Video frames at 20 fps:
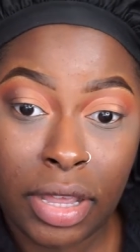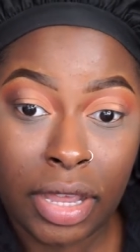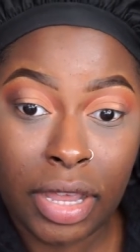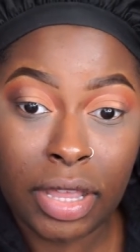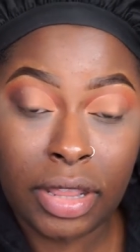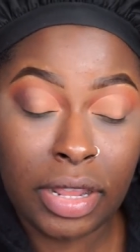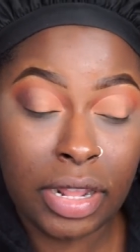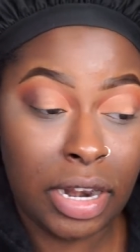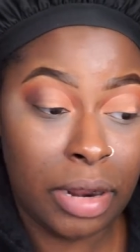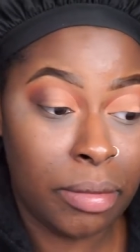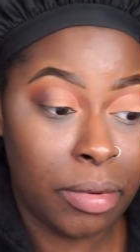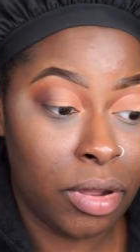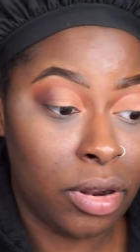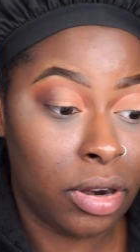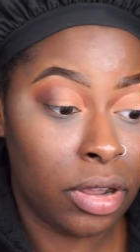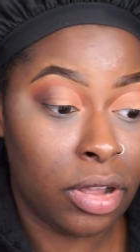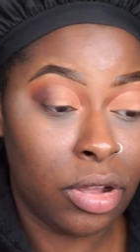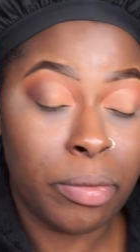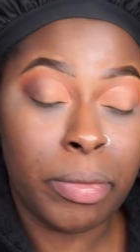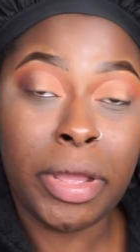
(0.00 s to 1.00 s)
And then I'm
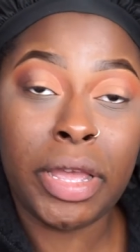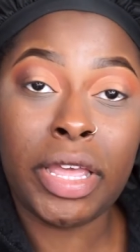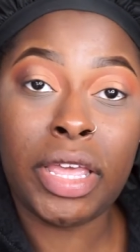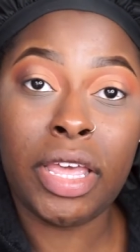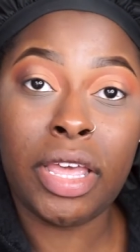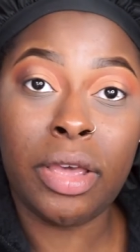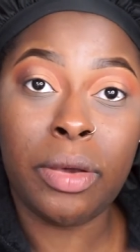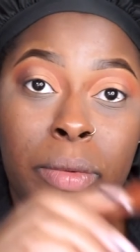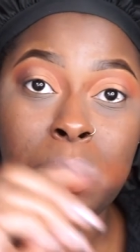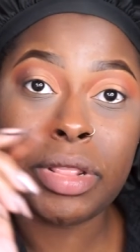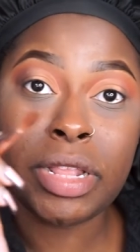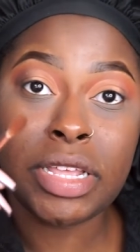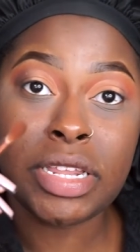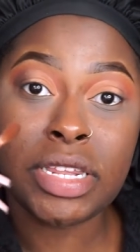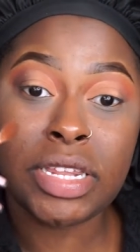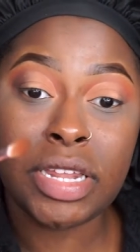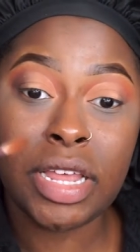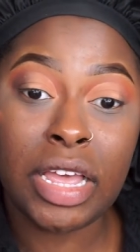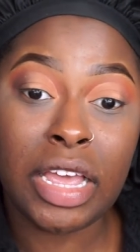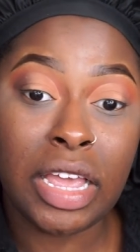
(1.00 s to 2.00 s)
gonna go back in with that
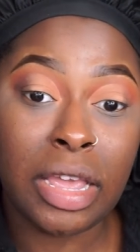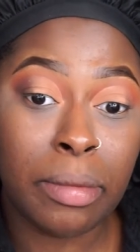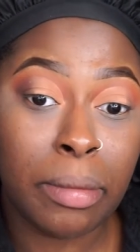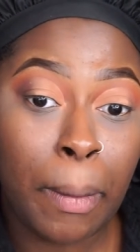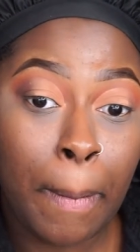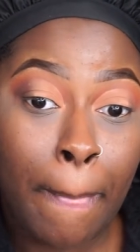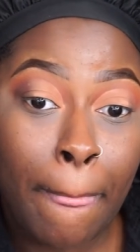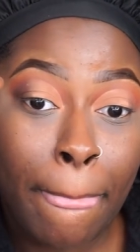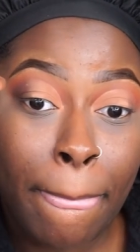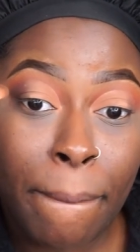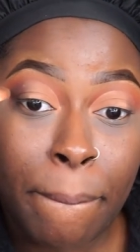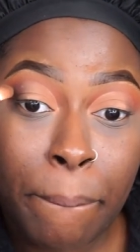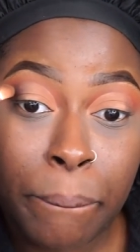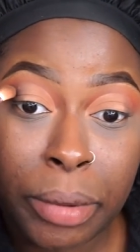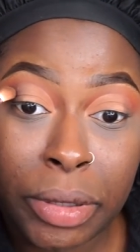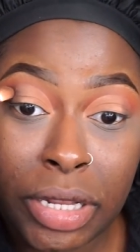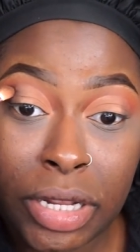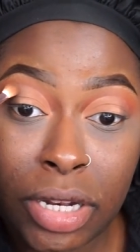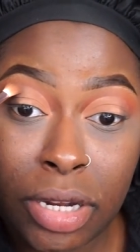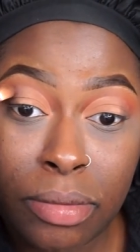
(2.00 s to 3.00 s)
same
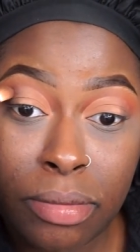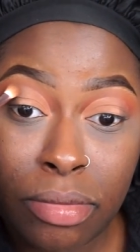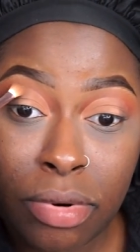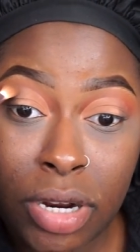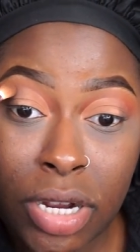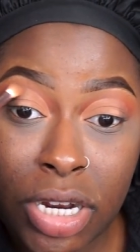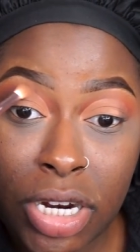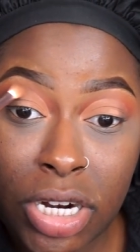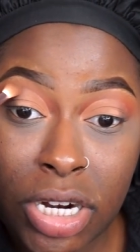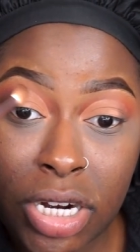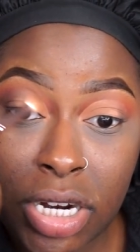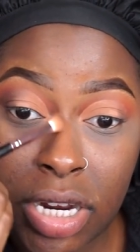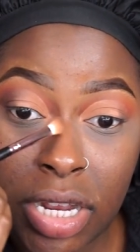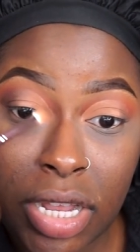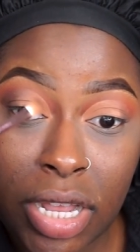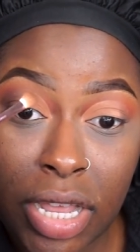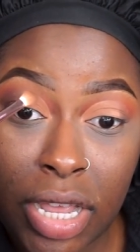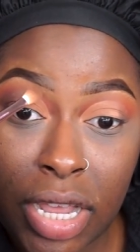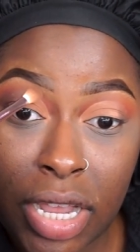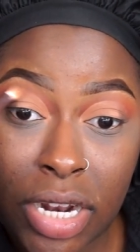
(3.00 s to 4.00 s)
blending brush
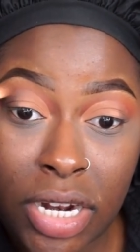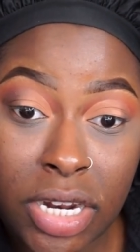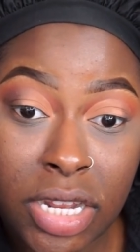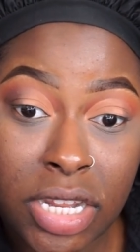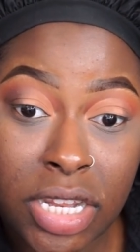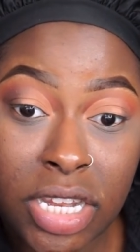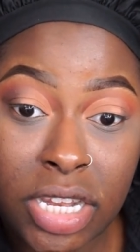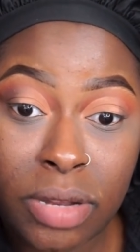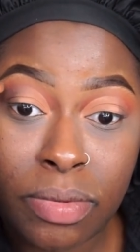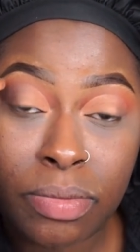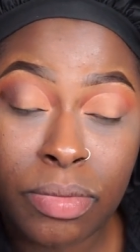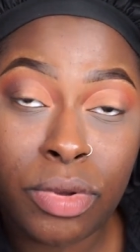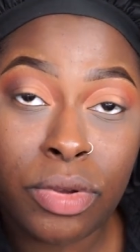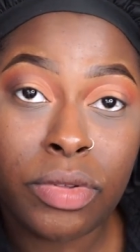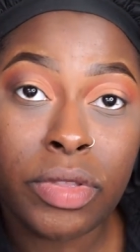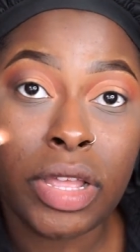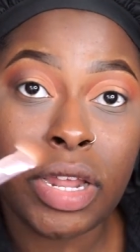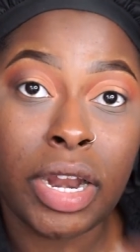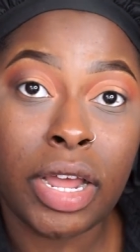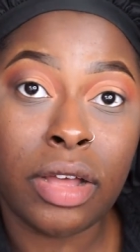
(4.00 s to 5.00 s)
and just
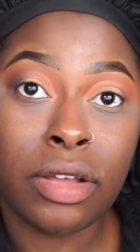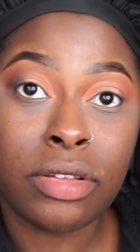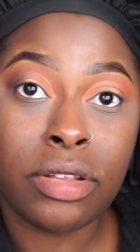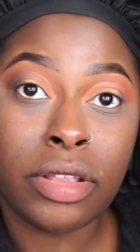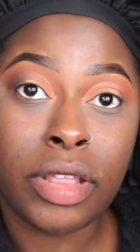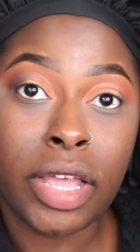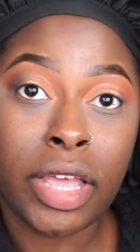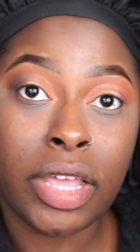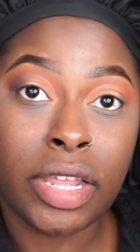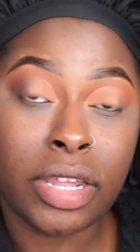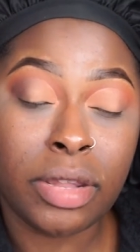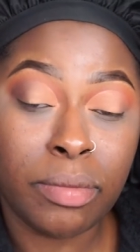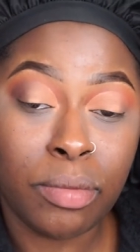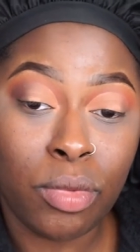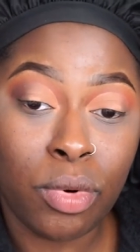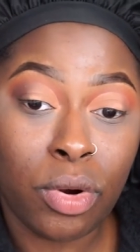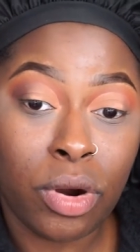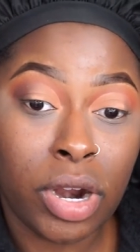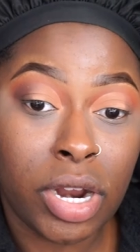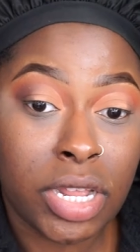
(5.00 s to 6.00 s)
smooth it out so that it's
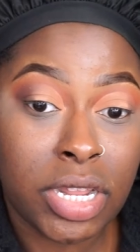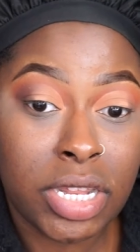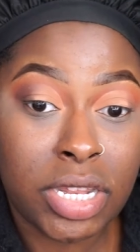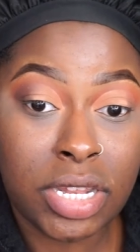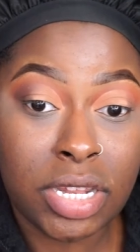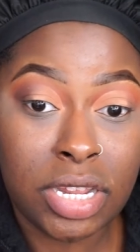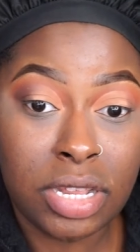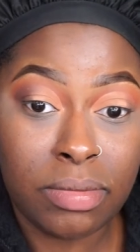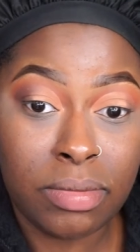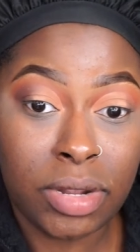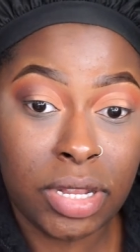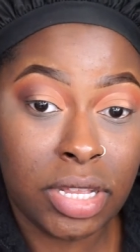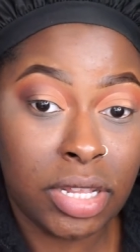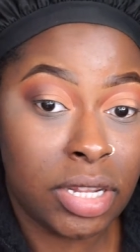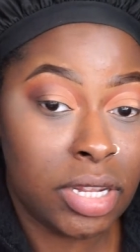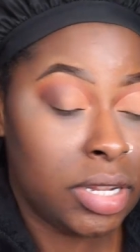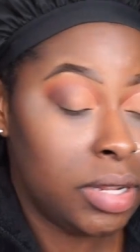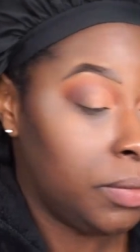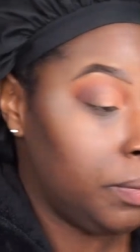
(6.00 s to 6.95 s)
more seamless.